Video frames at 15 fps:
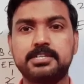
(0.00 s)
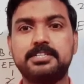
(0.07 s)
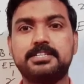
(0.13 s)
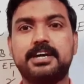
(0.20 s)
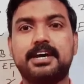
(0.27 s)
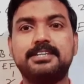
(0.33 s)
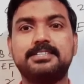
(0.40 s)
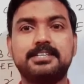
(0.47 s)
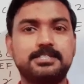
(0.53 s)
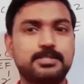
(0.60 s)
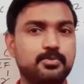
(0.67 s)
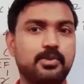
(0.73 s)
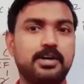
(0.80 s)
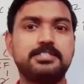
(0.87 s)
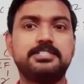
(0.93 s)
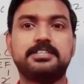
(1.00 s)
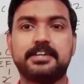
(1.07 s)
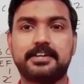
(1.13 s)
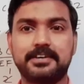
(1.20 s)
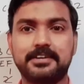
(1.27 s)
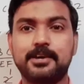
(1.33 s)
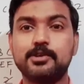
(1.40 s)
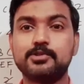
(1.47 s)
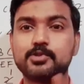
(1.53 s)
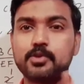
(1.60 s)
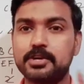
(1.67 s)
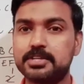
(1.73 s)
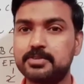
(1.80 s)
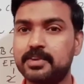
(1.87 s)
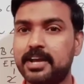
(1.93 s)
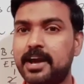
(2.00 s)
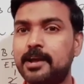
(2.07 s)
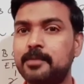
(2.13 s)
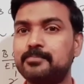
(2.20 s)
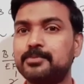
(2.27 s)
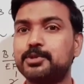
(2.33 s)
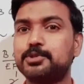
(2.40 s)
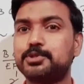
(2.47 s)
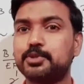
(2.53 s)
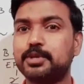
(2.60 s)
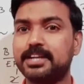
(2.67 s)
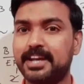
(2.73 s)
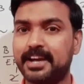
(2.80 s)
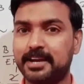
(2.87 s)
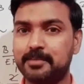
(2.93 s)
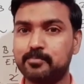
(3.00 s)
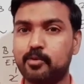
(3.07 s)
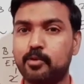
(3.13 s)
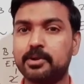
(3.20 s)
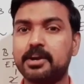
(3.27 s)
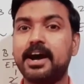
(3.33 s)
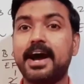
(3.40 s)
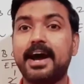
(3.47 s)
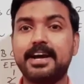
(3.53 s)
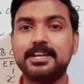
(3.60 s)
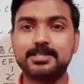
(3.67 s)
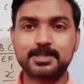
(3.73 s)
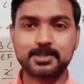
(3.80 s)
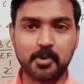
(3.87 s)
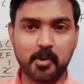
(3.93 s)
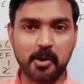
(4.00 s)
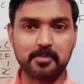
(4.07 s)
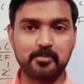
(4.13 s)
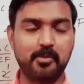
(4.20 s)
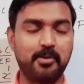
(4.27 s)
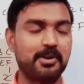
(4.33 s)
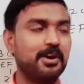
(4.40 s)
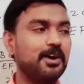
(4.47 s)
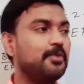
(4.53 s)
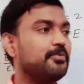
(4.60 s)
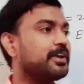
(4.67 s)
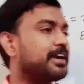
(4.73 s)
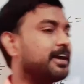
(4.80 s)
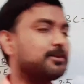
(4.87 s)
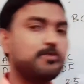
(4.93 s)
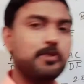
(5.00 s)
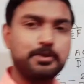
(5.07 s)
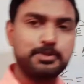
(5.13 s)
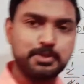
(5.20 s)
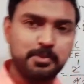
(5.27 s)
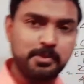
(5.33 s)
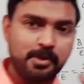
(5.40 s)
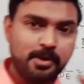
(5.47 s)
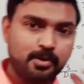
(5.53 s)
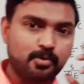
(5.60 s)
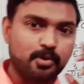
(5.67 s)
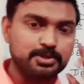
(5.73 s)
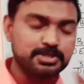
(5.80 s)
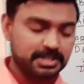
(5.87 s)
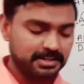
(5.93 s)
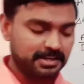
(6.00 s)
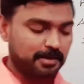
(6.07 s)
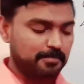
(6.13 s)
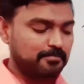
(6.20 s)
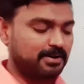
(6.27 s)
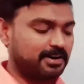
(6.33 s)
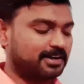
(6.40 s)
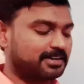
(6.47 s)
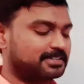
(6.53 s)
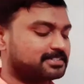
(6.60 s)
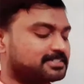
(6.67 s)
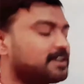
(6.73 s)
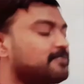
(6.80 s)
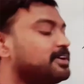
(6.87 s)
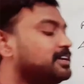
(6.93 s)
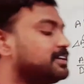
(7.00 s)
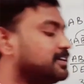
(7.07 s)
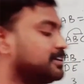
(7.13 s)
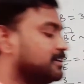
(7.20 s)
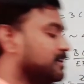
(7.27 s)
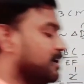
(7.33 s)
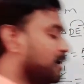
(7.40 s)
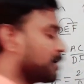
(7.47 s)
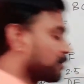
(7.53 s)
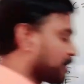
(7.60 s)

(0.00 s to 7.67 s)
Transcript: it and just watch it again. So it will help you to learn more and score more. We can go to question number 17. Are you